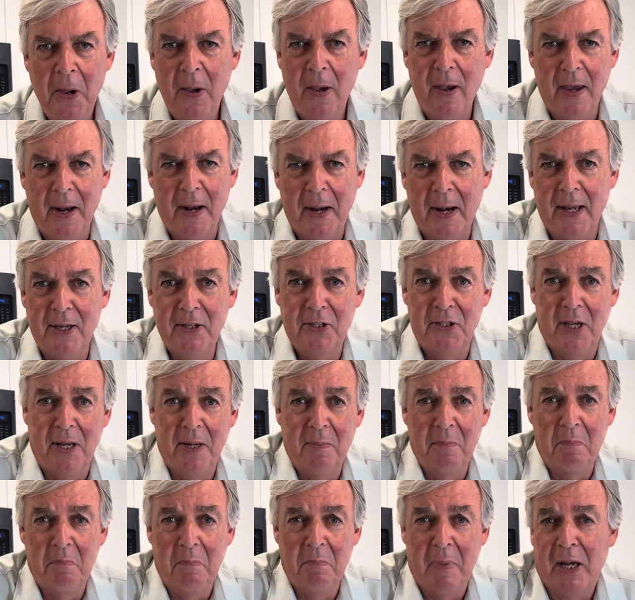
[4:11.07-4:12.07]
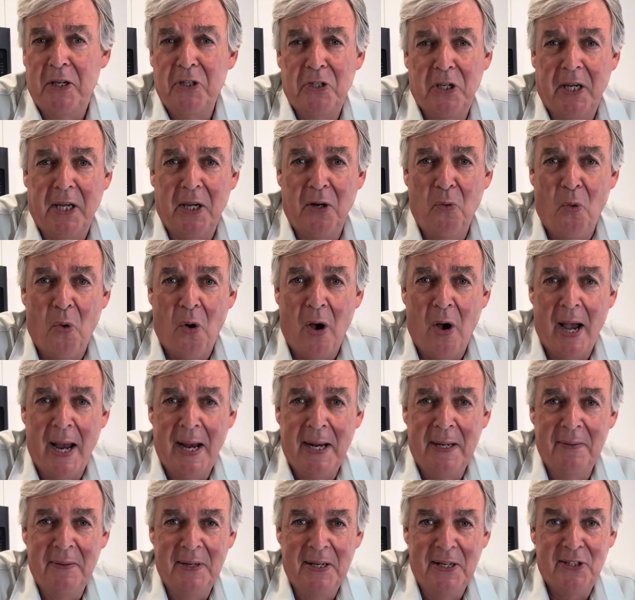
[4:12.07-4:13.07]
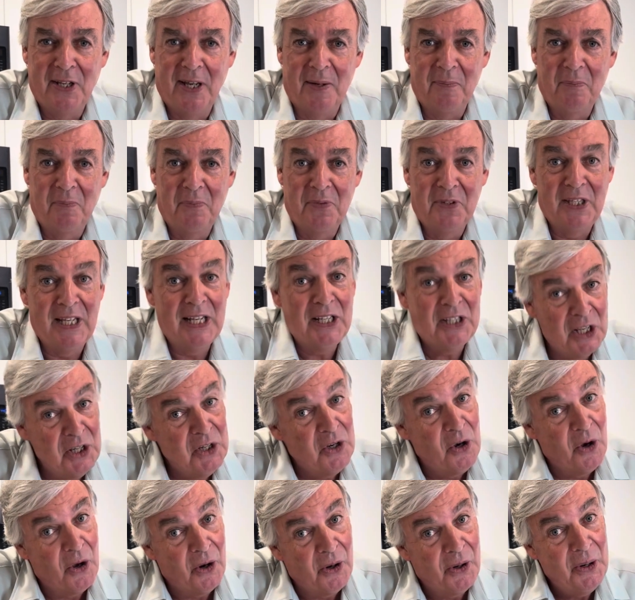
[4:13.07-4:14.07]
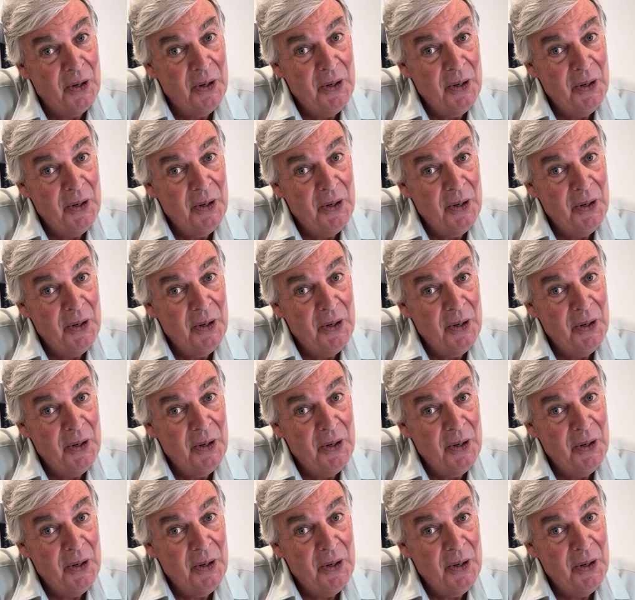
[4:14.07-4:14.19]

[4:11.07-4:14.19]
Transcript: And I said, "Mexican wine?" He said, "Sí, señor."